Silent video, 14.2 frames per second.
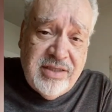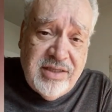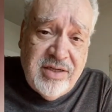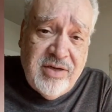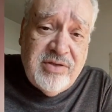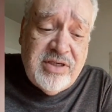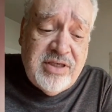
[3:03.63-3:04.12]
the
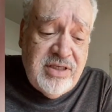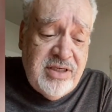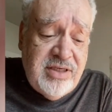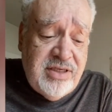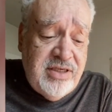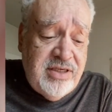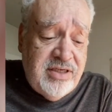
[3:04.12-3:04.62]
low
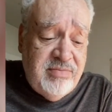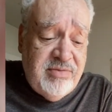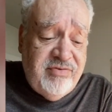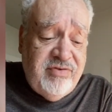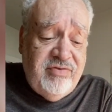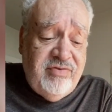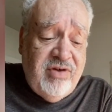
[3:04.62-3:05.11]
cynicism
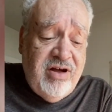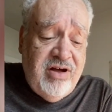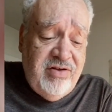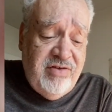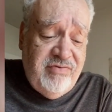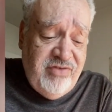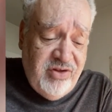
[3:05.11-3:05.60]

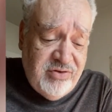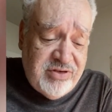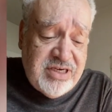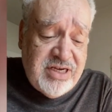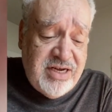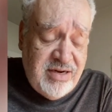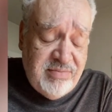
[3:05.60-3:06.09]
of those
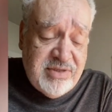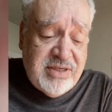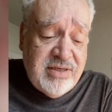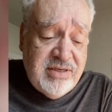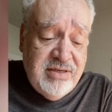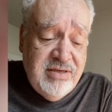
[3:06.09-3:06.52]
times,